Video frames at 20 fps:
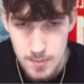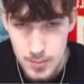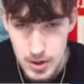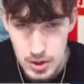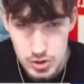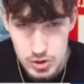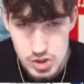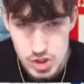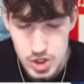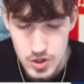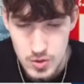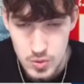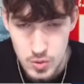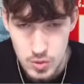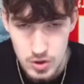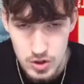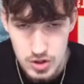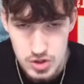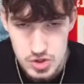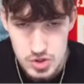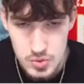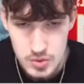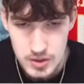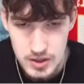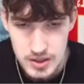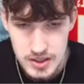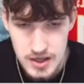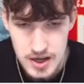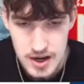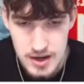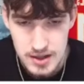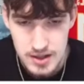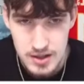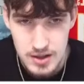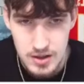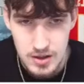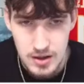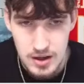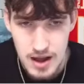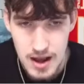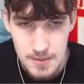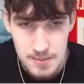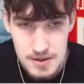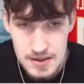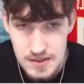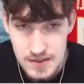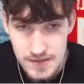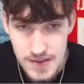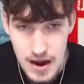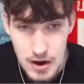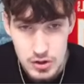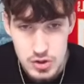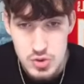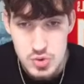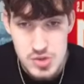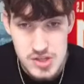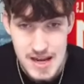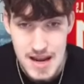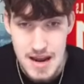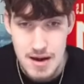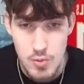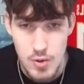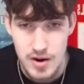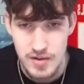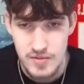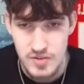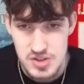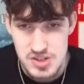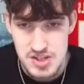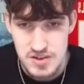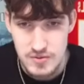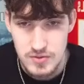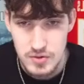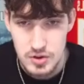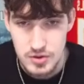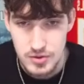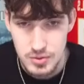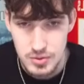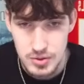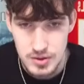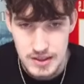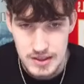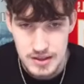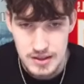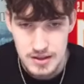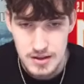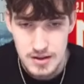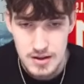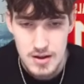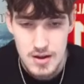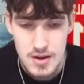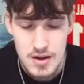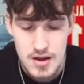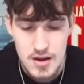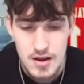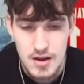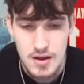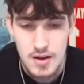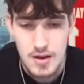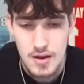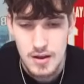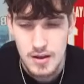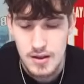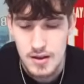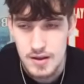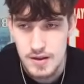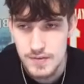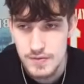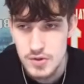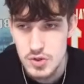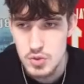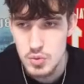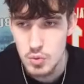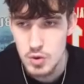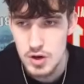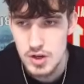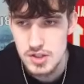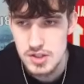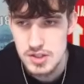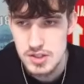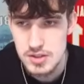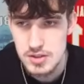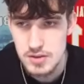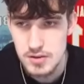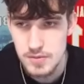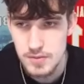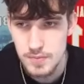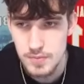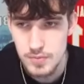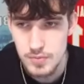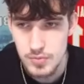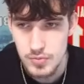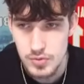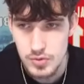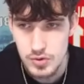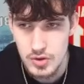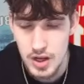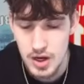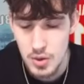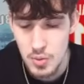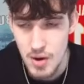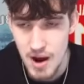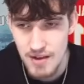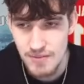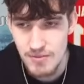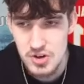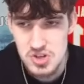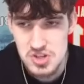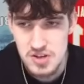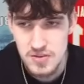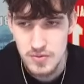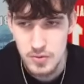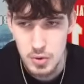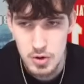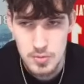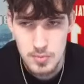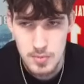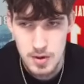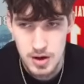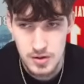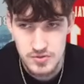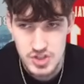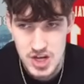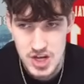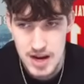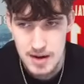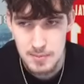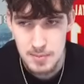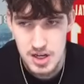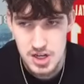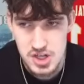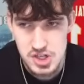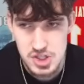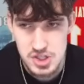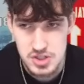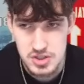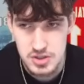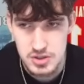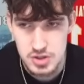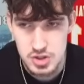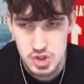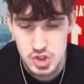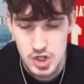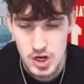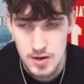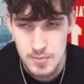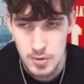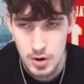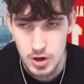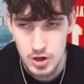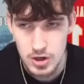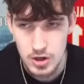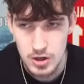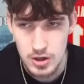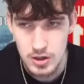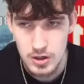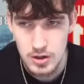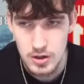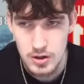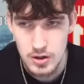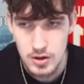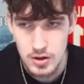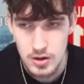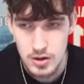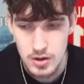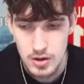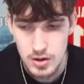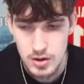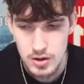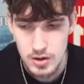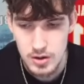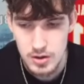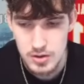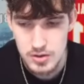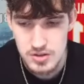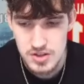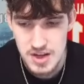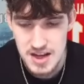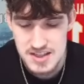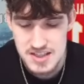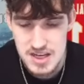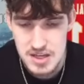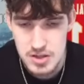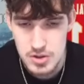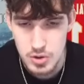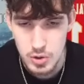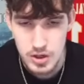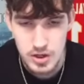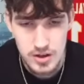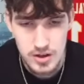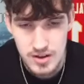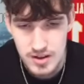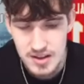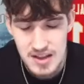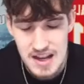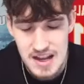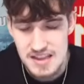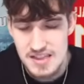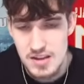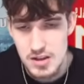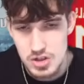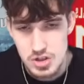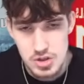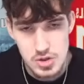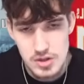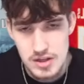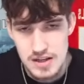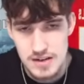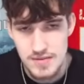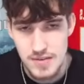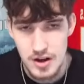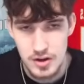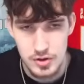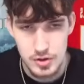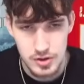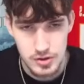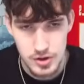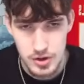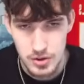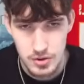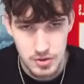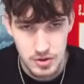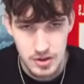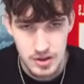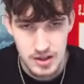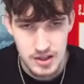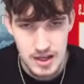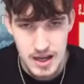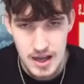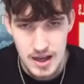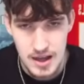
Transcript: Boundary corner, it's really not here. I mean, the value's at wide receiver though. Like if you want like a wide receiver room of Jack Besh, Trey Parker, Dante Thornton, you need a veteran though. Like